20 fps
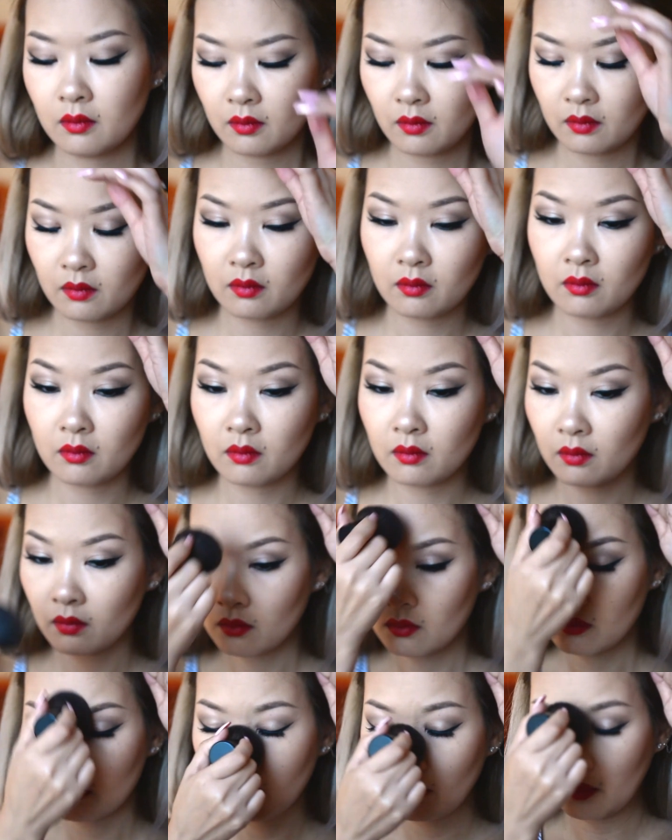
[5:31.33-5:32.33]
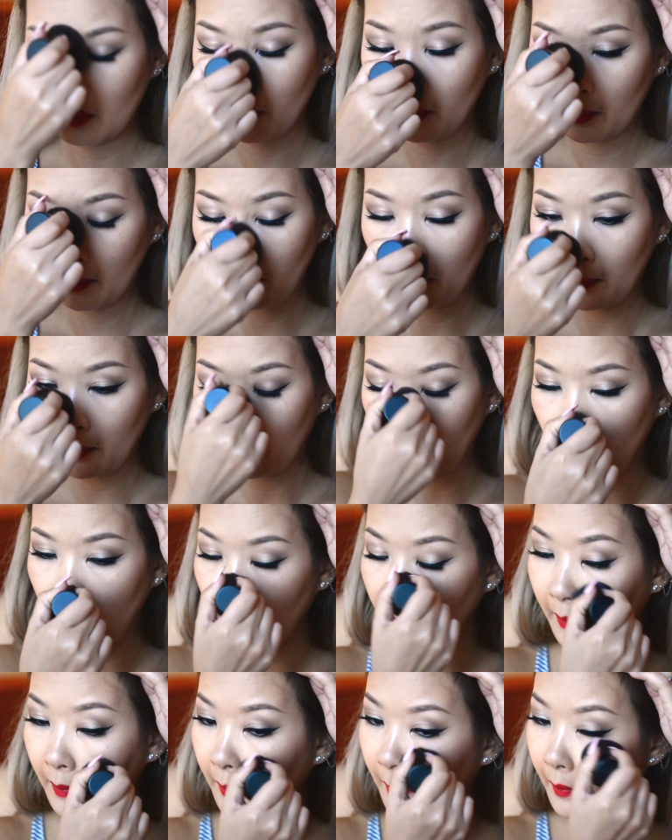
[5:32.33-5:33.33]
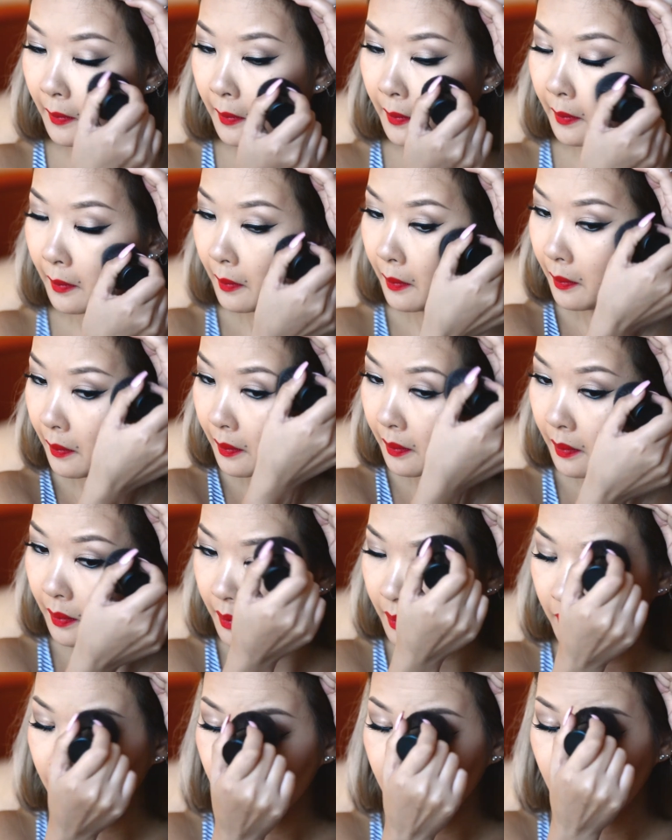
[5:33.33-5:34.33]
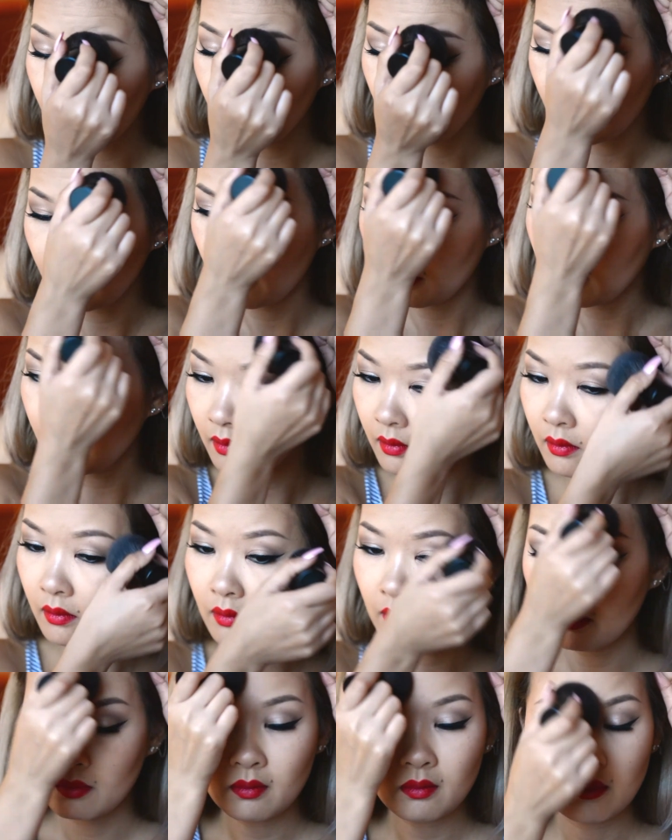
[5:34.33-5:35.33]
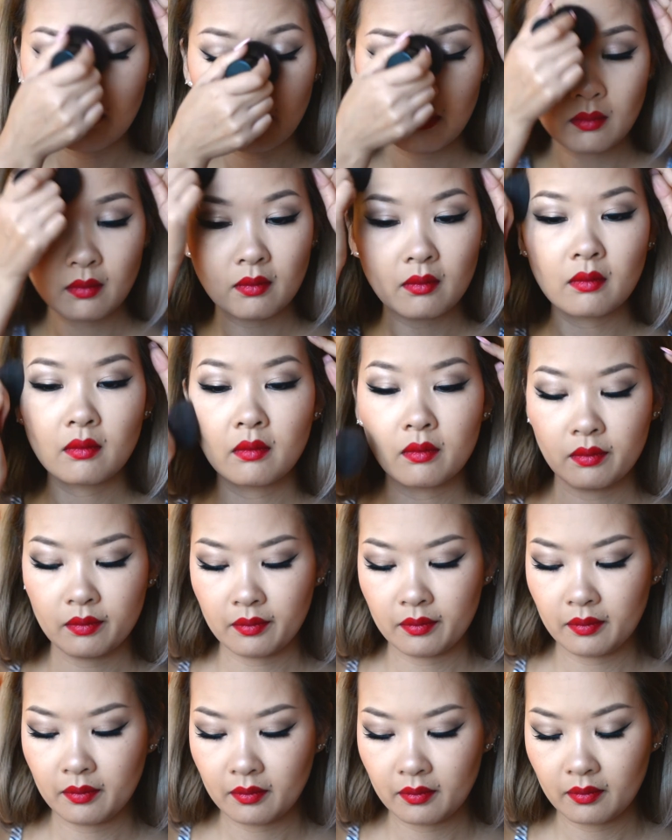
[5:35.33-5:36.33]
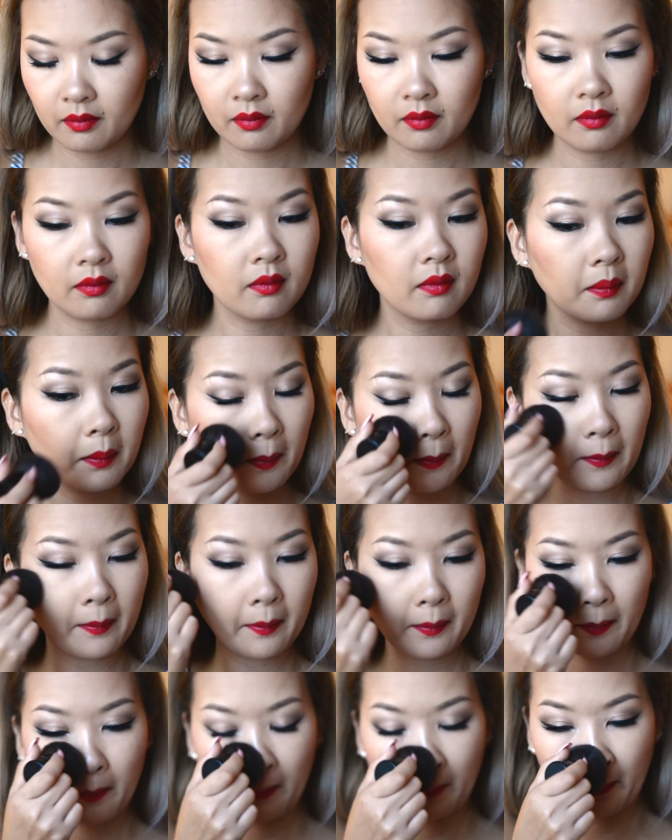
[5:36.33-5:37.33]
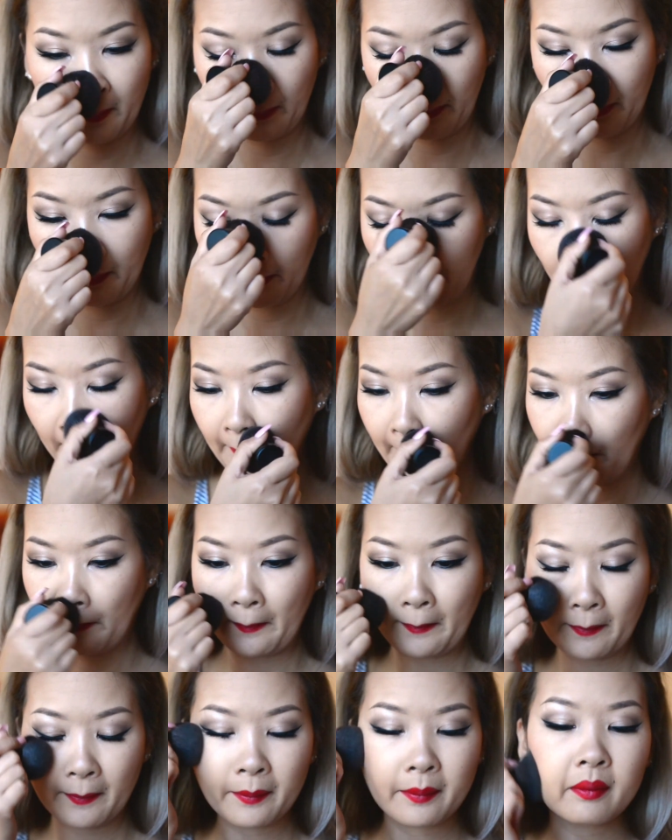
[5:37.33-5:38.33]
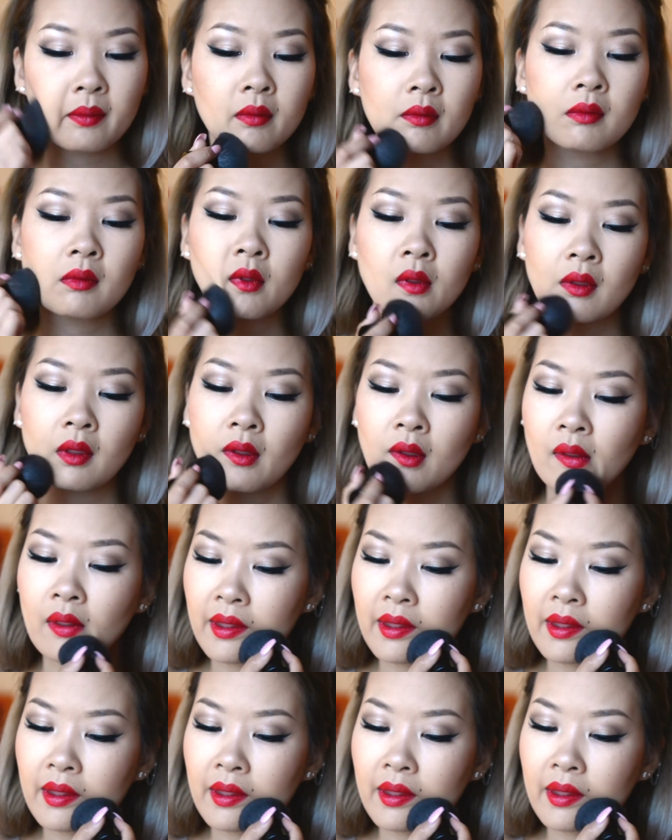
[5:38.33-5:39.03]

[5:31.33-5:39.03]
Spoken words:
(no one is talking)